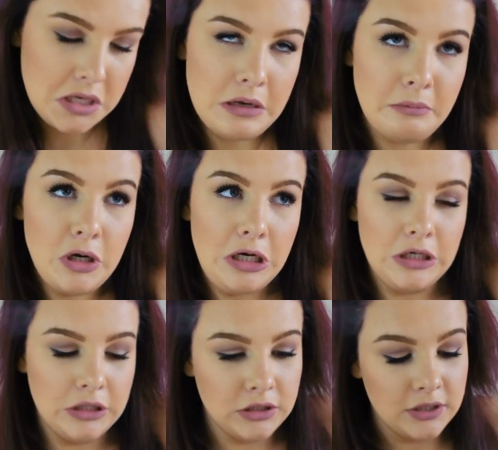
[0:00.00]
I'm
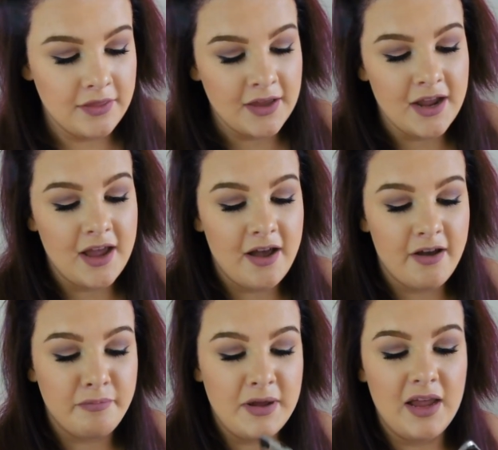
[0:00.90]
weird. And then I
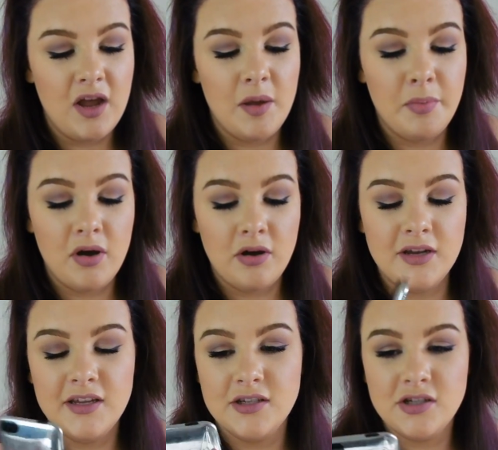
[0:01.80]
have my
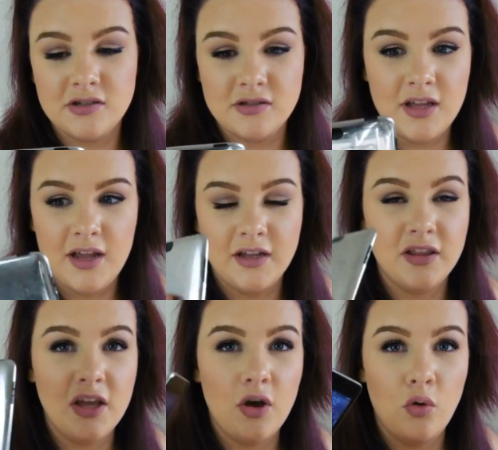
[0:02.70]
iPod, it's just
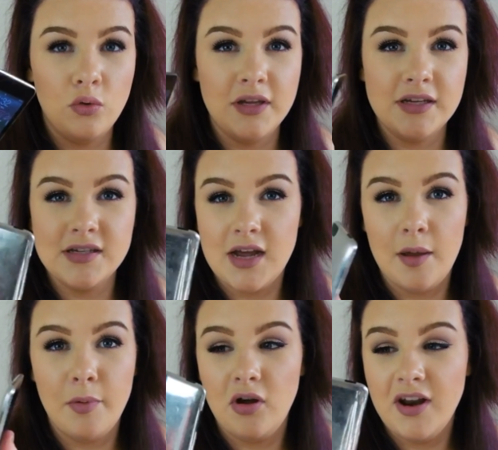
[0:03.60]
like the oldest
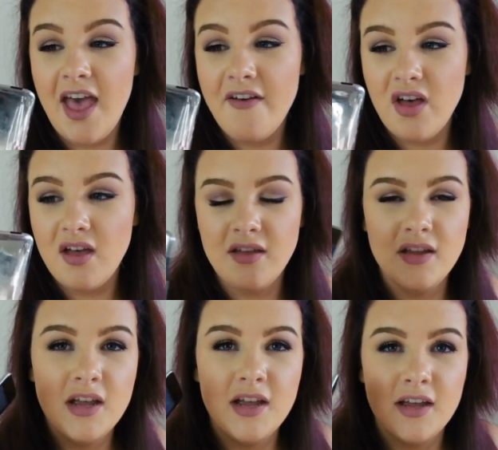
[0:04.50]
iPod ever. Um,
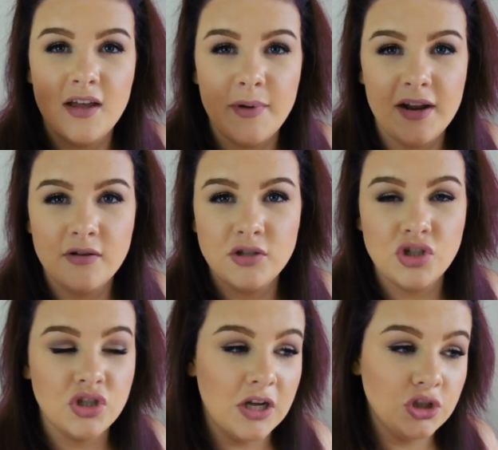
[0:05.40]
and I always
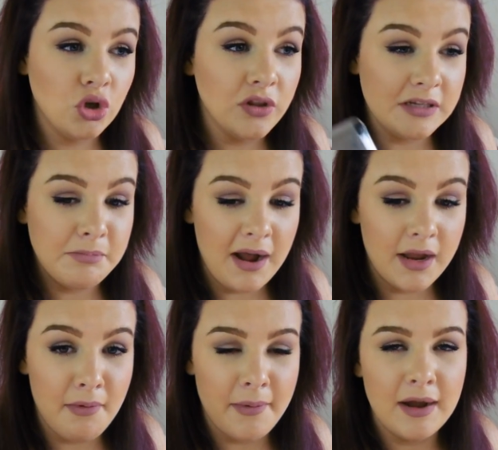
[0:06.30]
just like chuck this
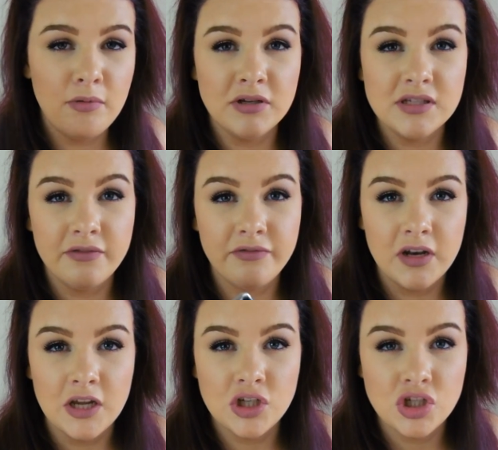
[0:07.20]
back in my bag once I've
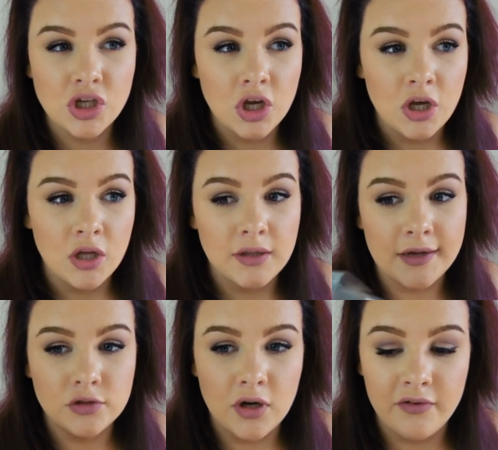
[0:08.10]
finished
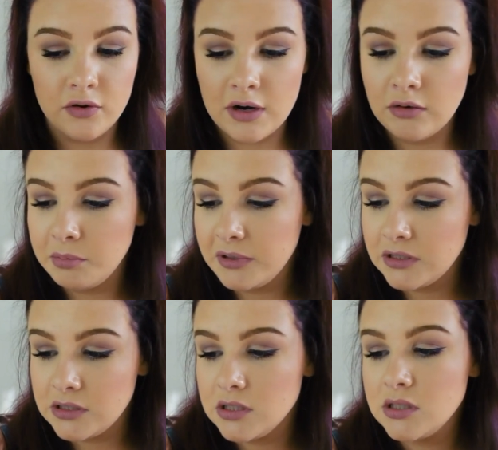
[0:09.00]
like driving around
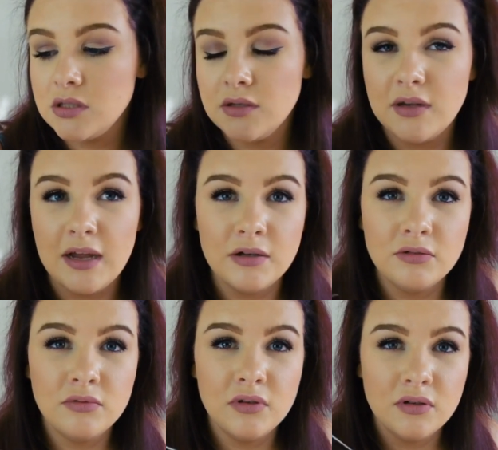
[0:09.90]
because I
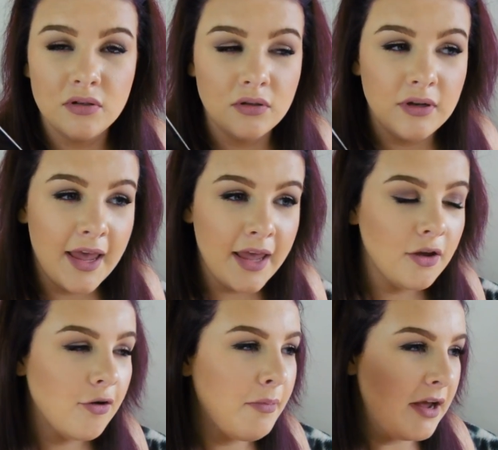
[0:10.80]

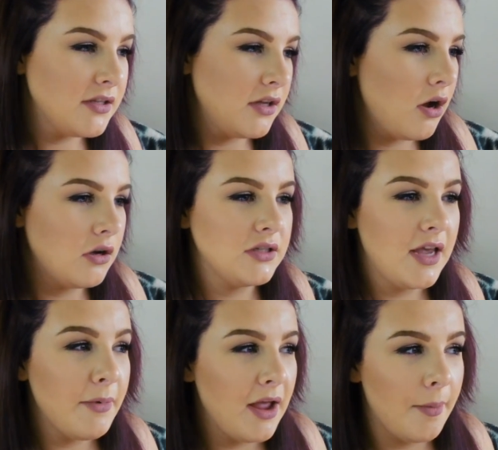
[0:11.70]
hate going back to the car to
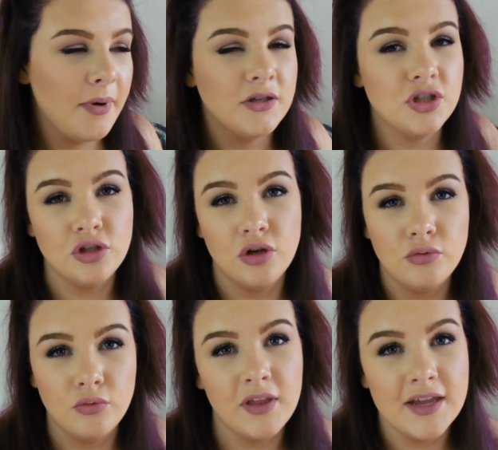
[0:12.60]
get my iPod to
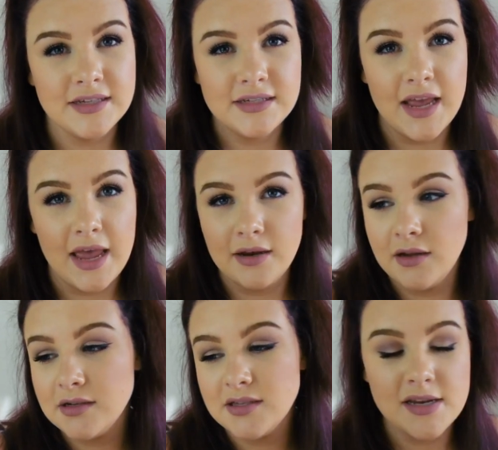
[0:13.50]
know that it's dead
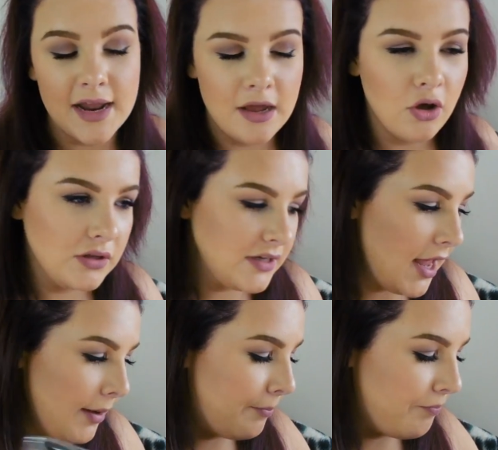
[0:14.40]
because they die all the
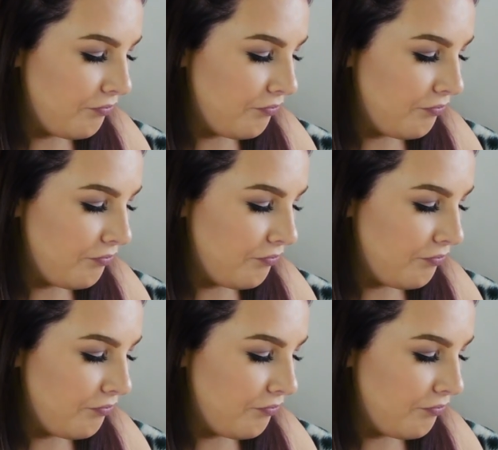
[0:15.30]
time.